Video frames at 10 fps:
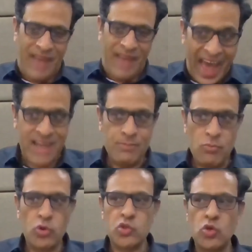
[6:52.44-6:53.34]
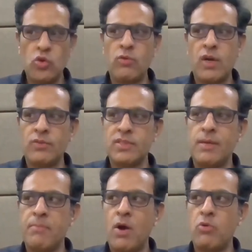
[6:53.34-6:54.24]
And more so, what was
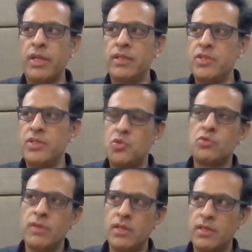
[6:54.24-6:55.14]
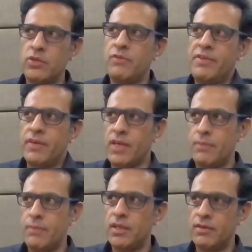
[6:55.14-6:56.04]
compounding the issues were, you know, we were
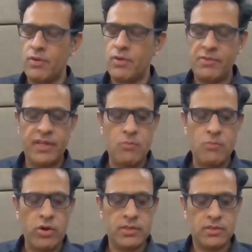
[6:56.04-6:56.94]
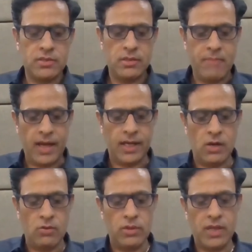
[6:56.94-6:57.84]
coming in from a very modest
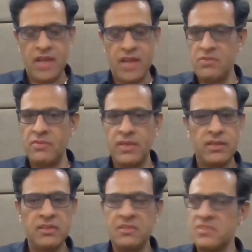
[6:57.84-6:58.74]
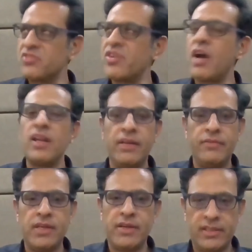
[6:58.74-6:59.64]
background, and we were struggling
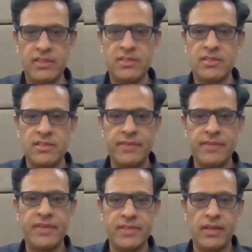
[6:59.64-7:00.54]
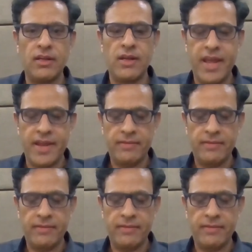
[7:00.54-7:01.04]
with our existence every single day.